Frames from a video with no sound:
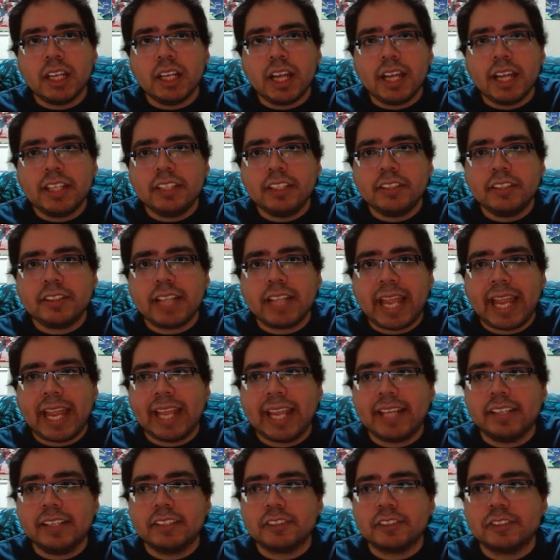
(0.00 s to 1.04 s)
I didn't
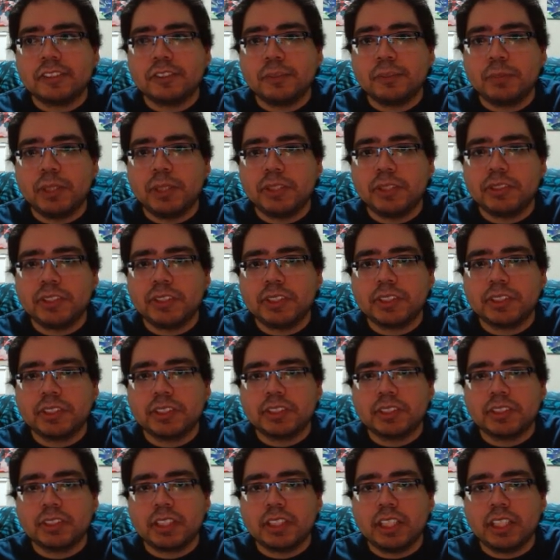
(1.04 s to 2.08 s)
hate it so much
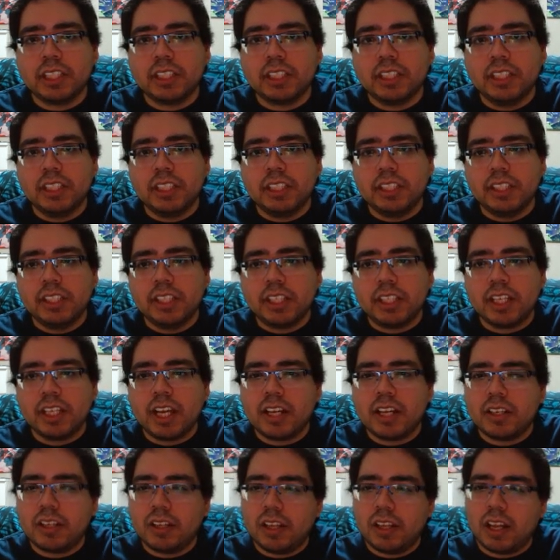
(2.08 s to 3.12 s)
as like it
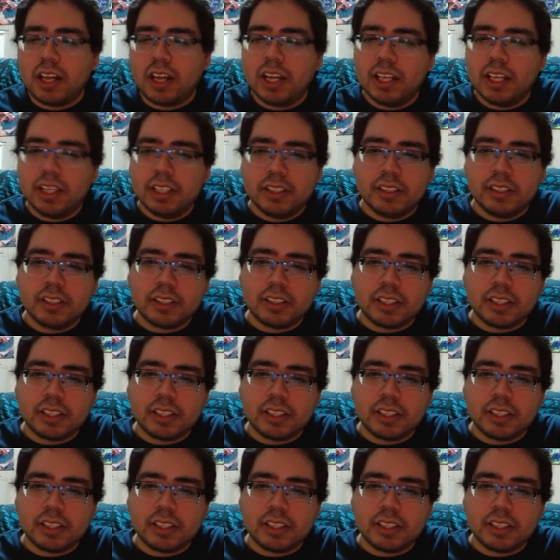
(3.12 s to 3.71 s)
got a lot.